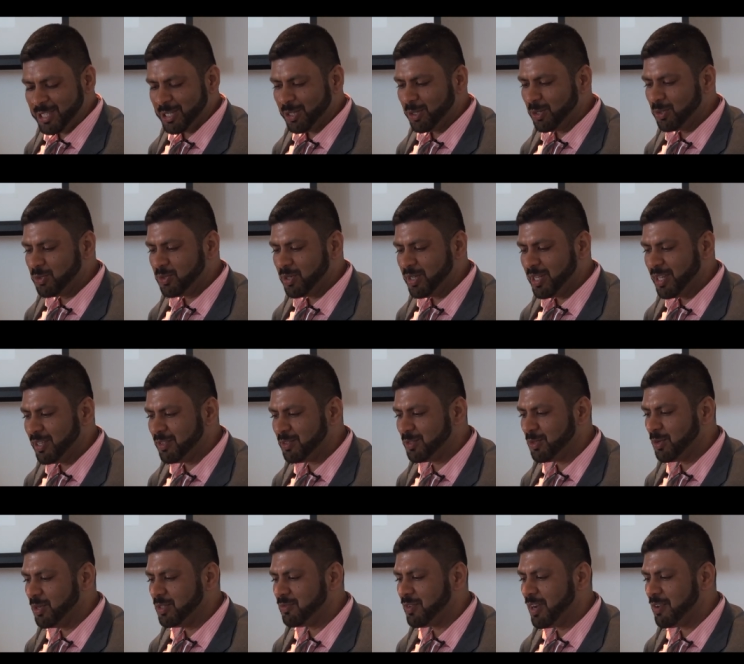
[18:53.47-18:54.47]
children, her
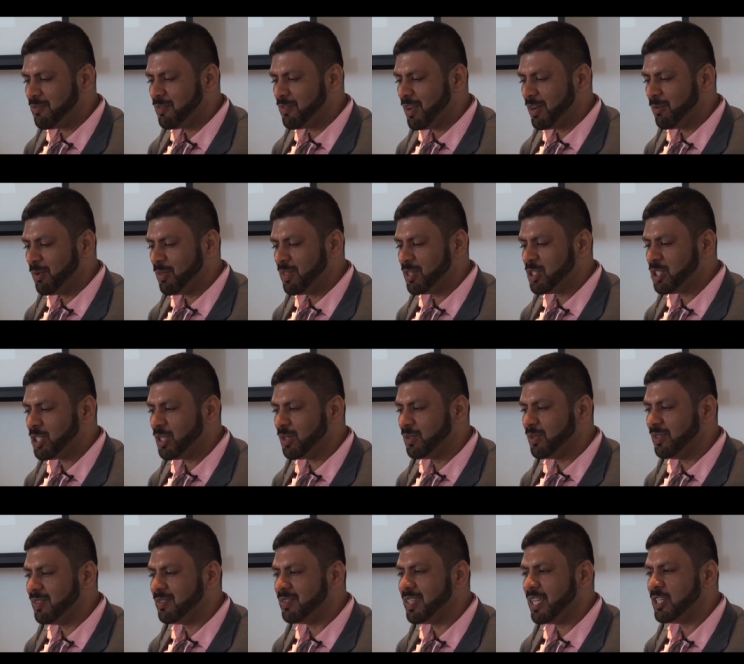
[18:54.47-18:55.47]
story is very funny, one of the
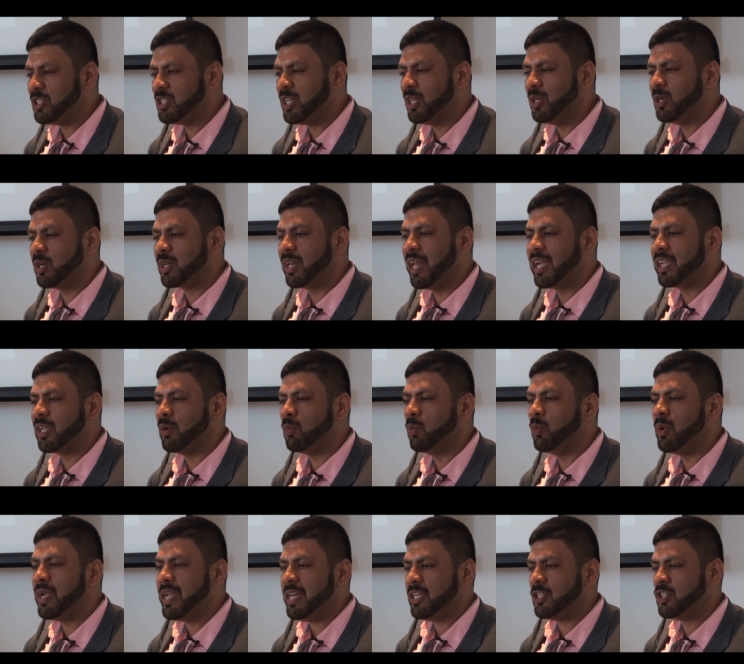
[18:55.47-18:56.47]
children said she looked like a
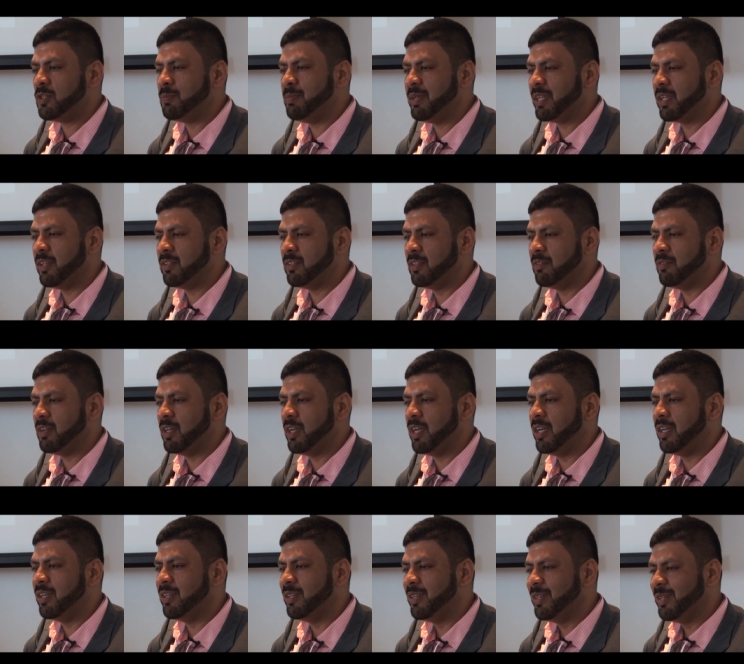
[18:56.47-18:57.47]
witch because of
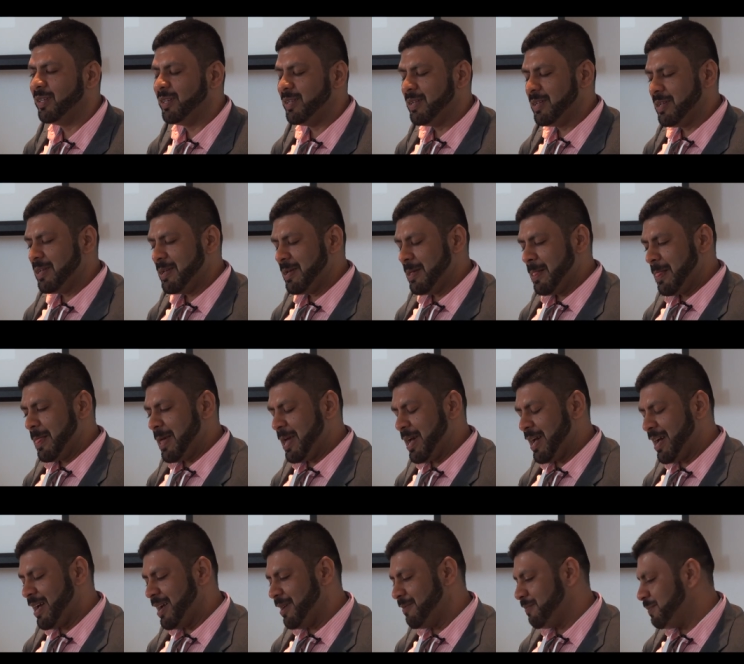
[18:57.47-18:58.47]
her
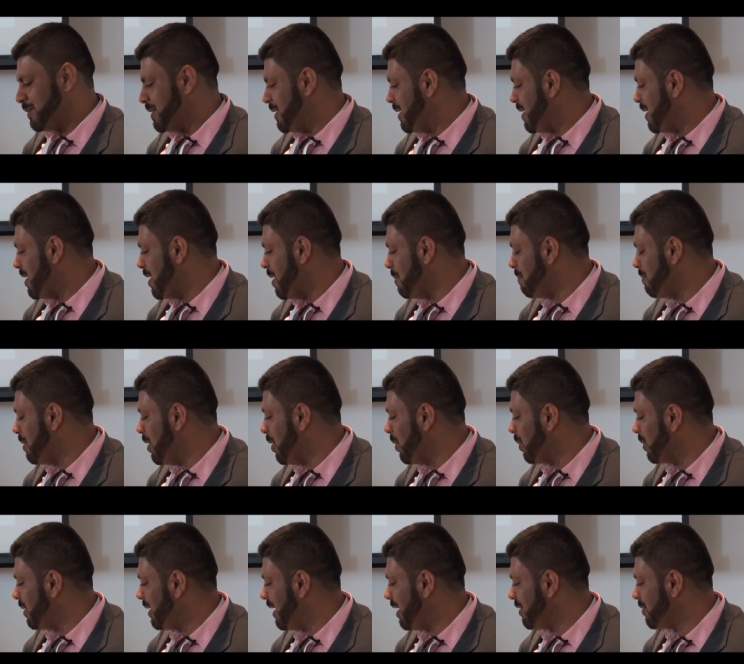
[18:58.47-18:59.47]
uh, her
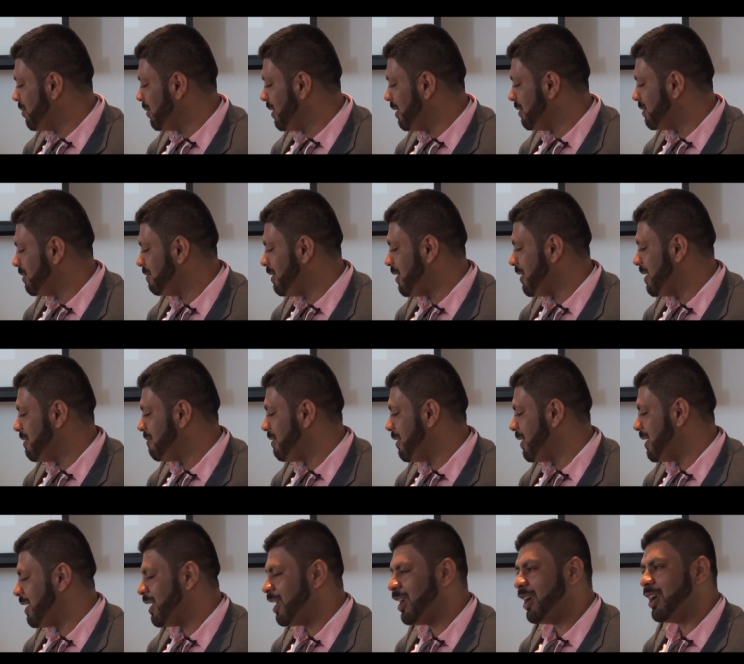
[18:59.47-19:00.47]
mole, and I thought that's very,
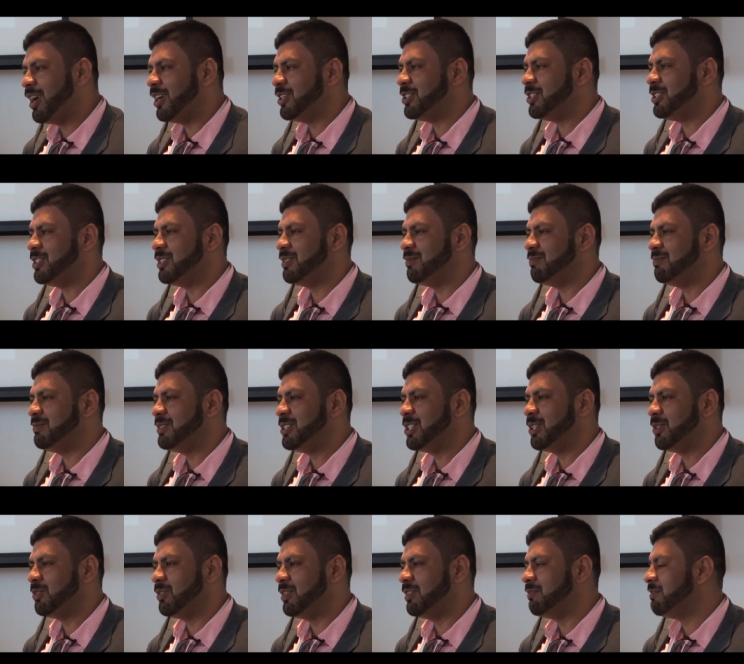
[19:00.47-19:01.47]
very harsh.
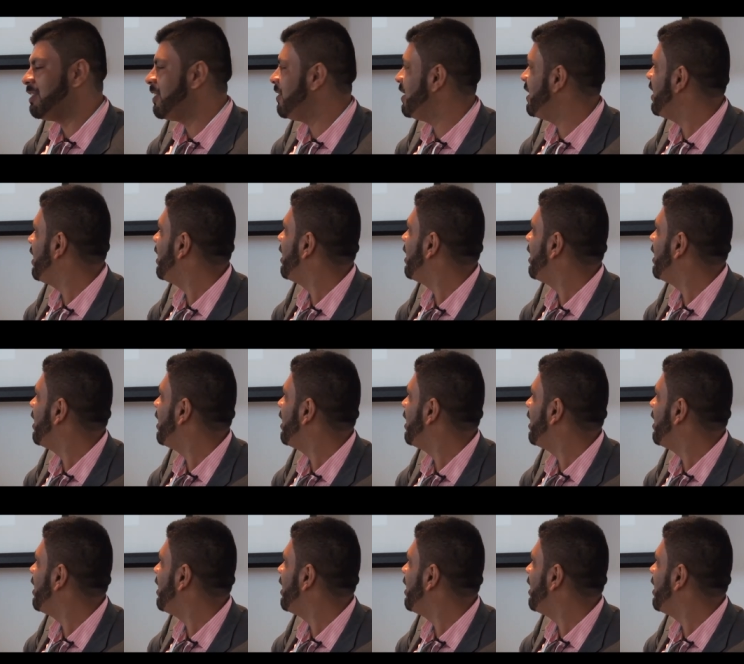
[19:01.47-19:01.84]
Children are very